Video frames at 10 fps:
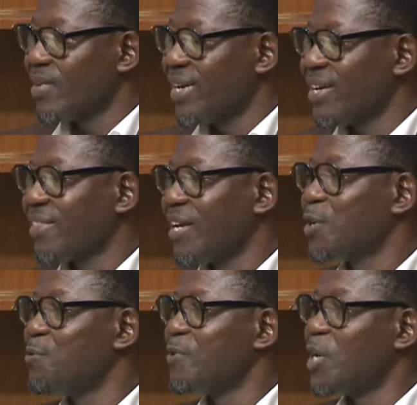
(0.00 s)
Yeah,
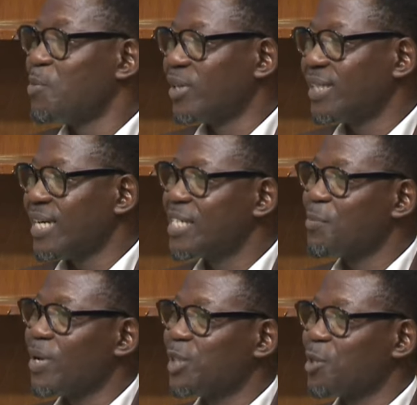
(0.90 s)
thank you very much. It's
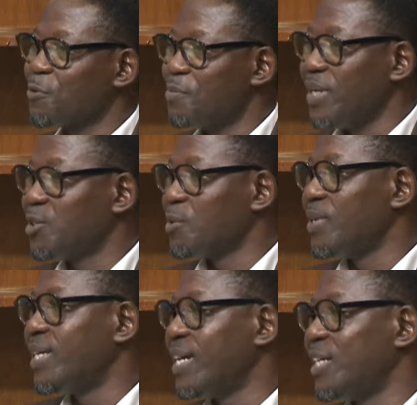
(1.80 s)
a pleasure for me to
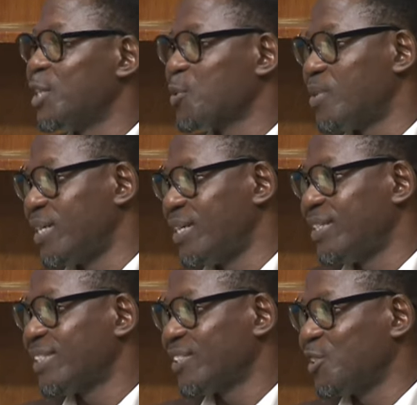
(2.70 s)
be here this
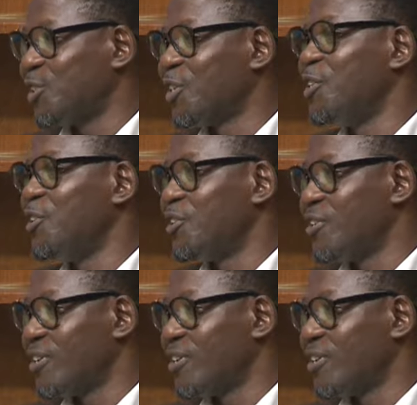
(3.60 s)
morning to join you